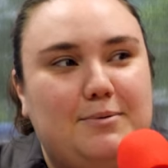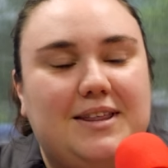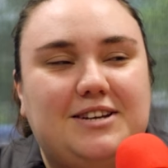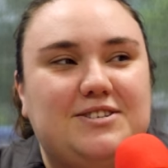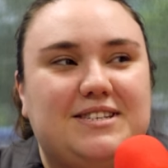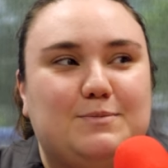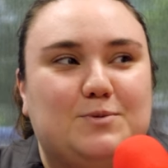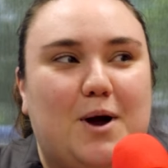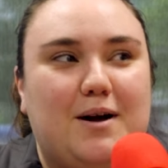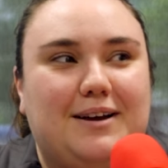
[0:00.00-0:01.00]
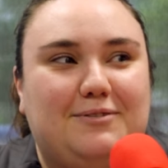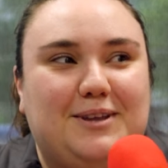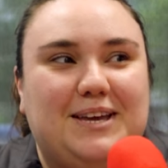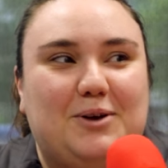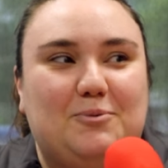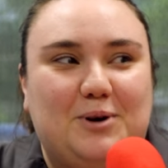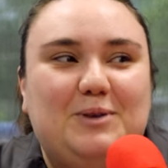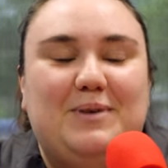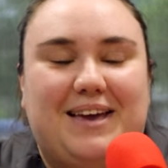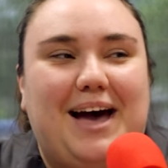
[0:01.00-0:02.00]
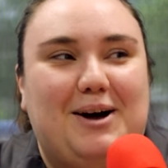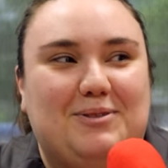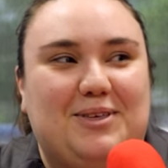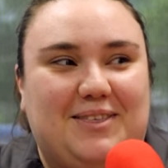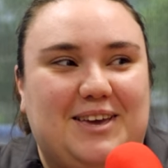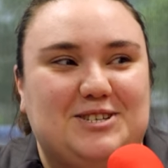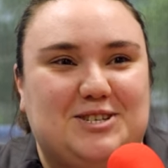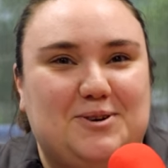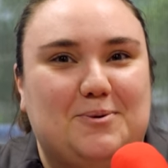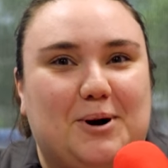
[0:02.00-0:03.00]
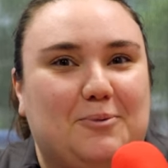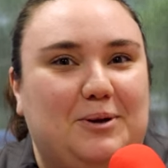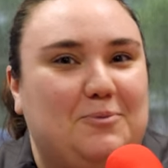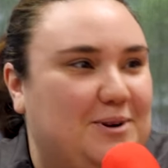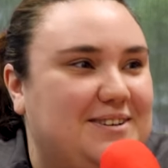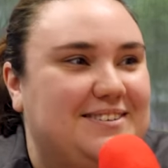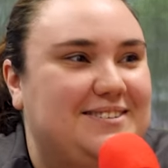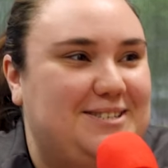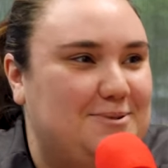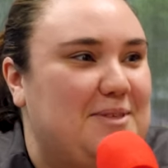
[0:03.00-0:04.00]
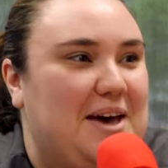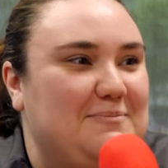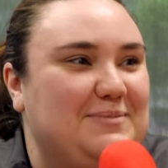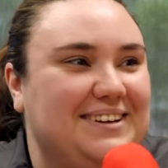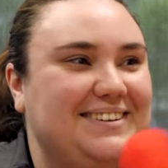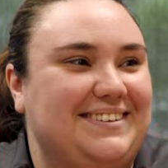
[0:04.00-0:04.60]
Well, that just seems wrong. I feel like it would be a healthy thing to do or we wouldn't do them.